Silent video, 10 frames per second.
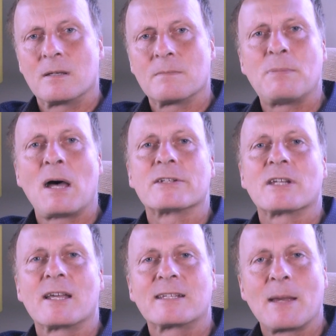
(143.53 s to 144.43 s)
But
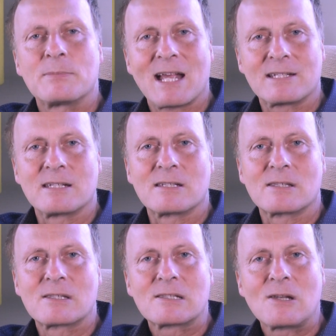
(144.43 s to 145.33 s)
I kept at it
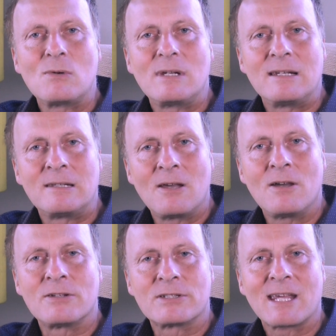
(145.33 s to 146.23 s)
and slowly learned